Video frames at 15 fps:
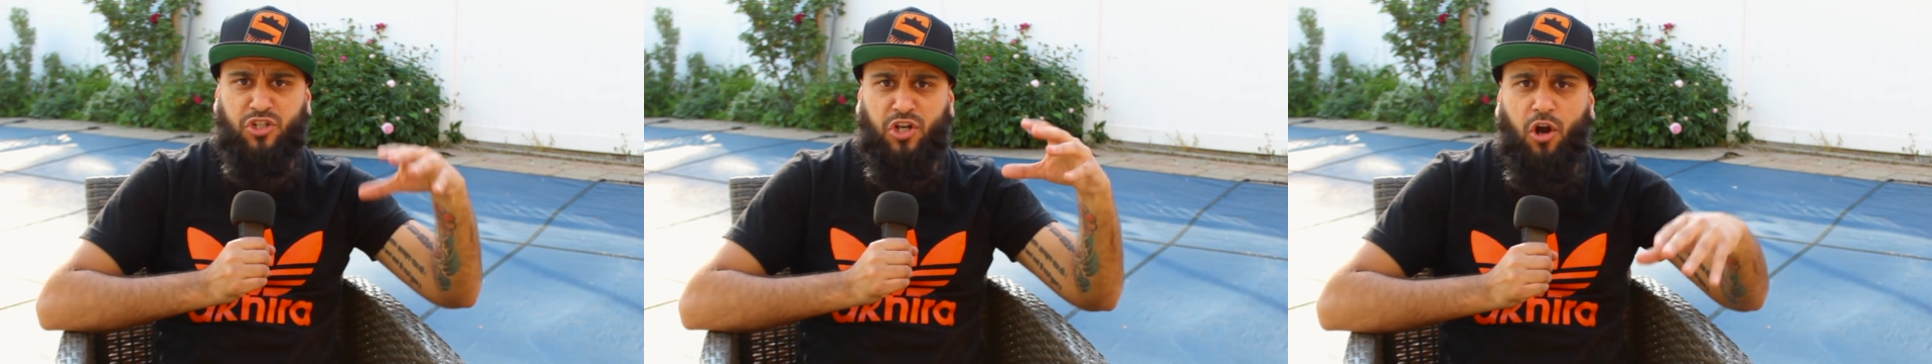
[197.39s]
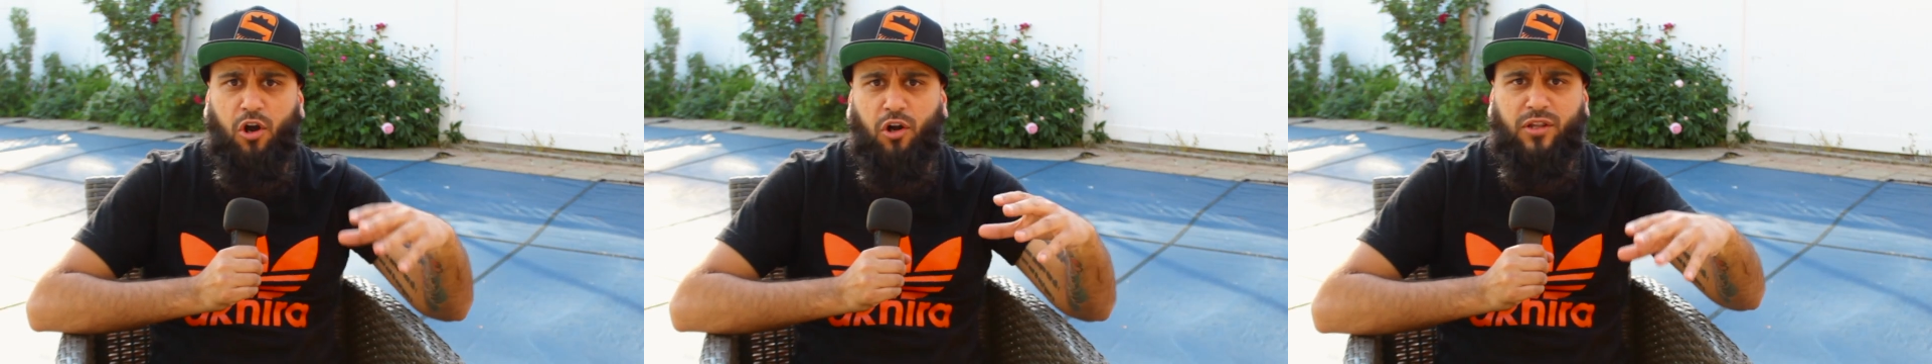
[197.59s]

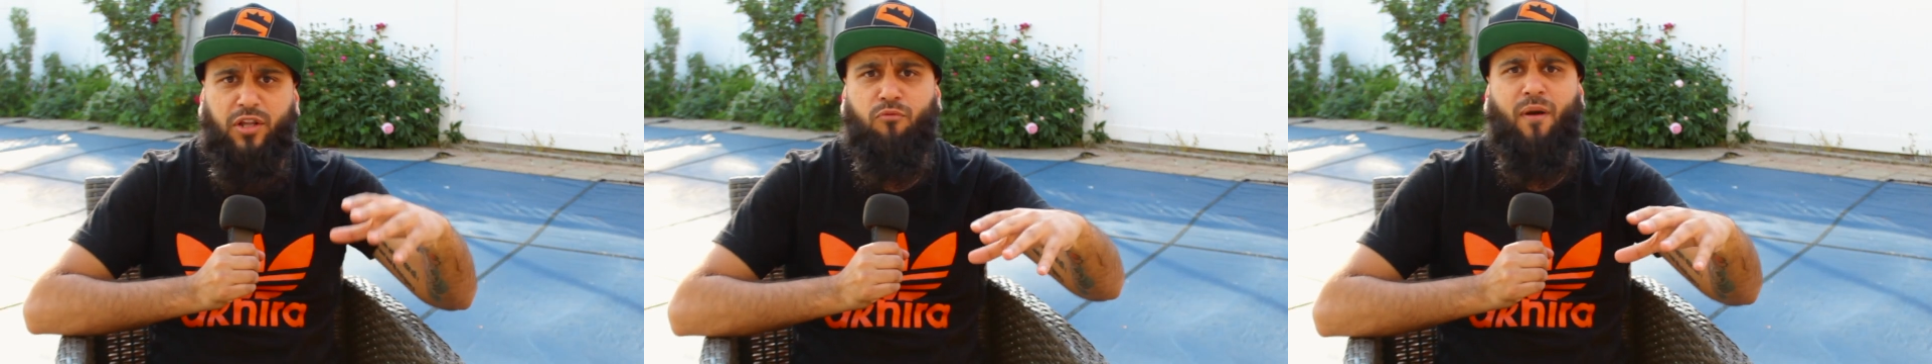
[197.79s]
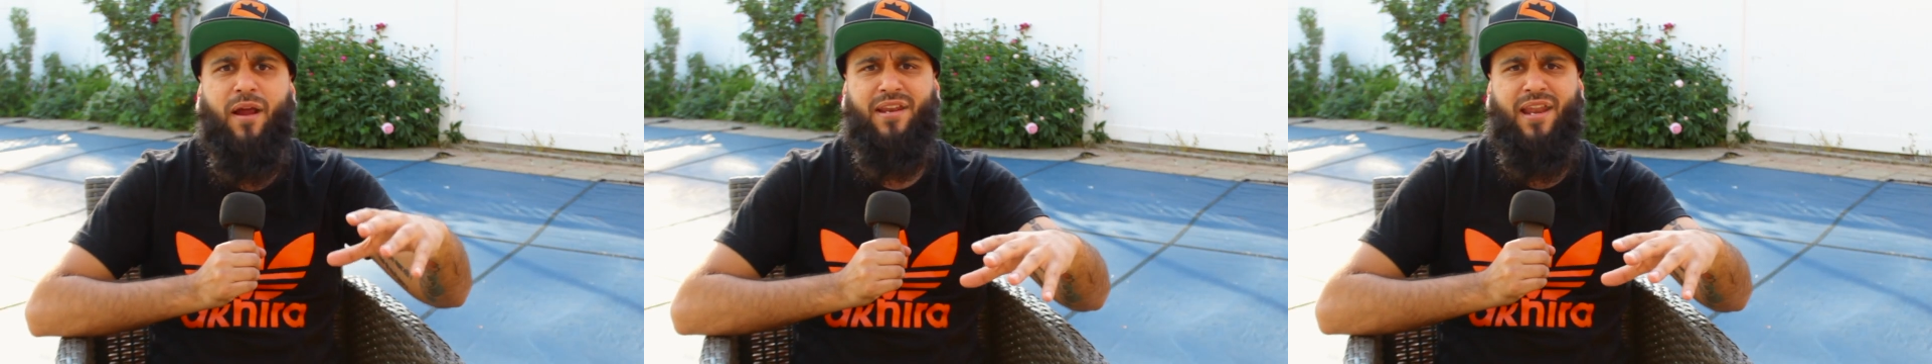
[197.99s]
currently
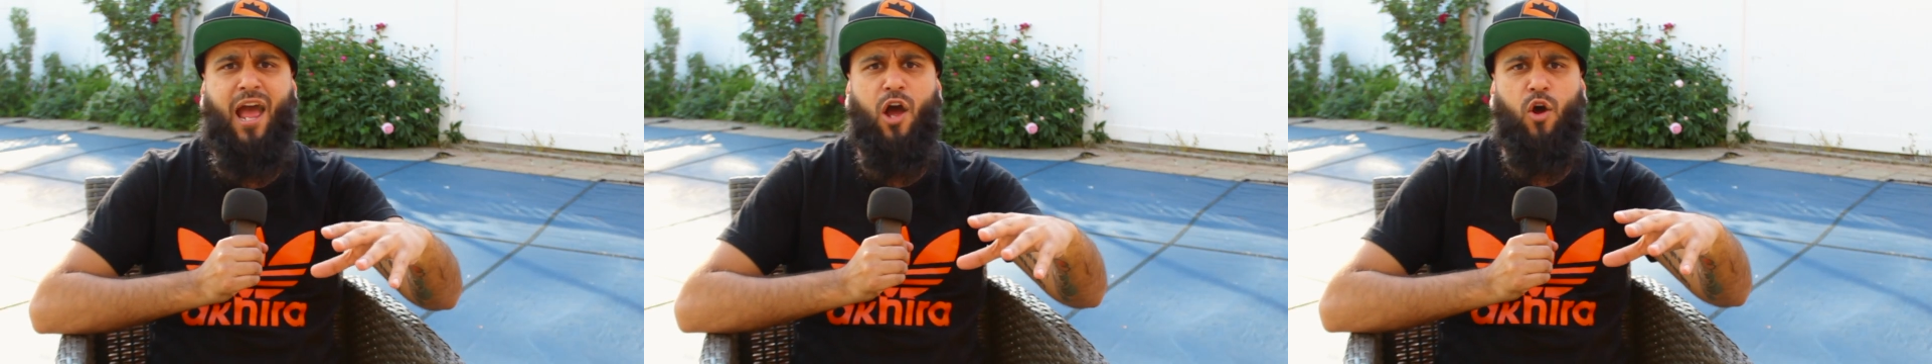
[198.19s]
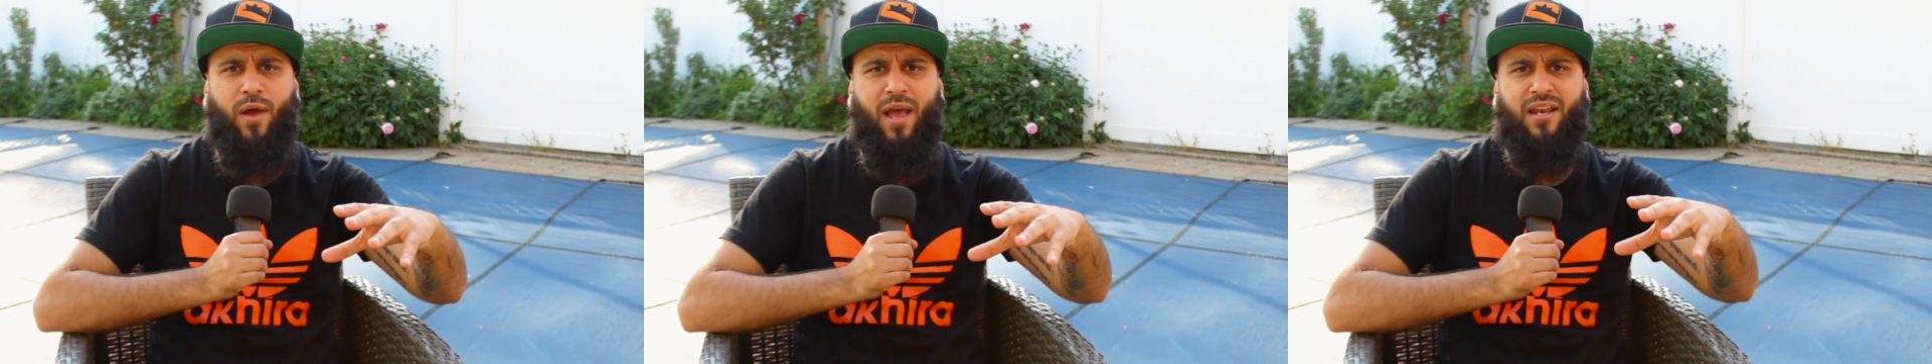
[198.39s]
right
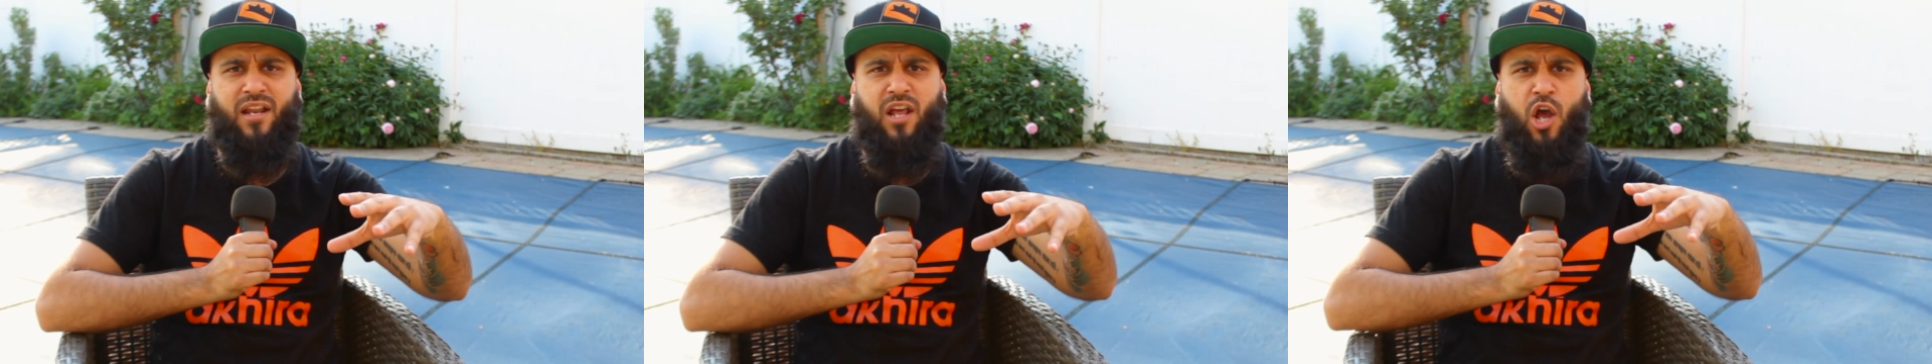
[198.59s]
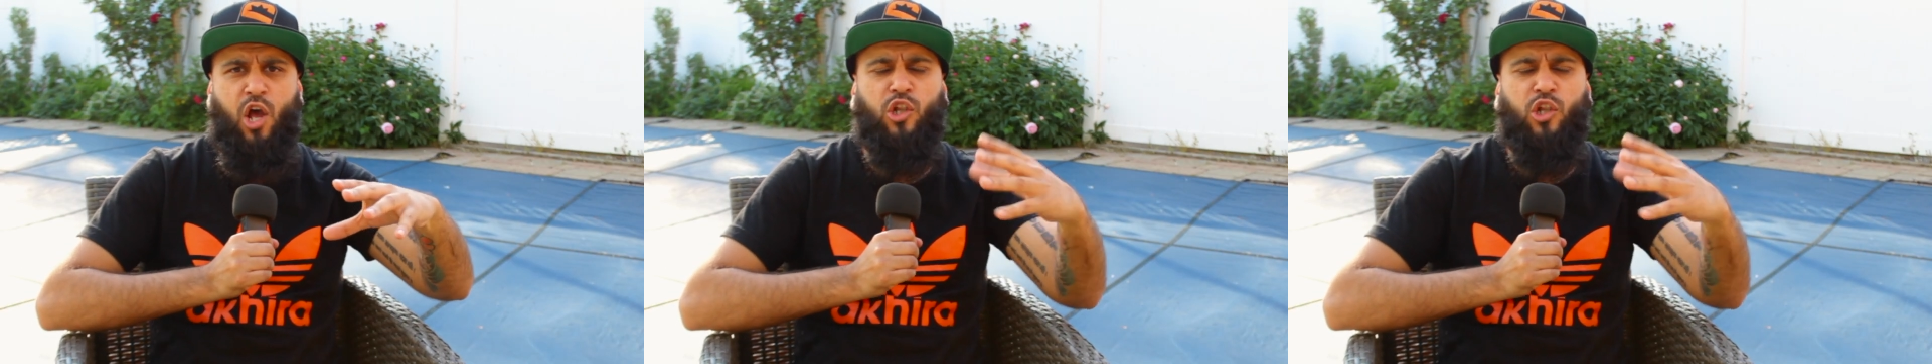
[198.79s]
now and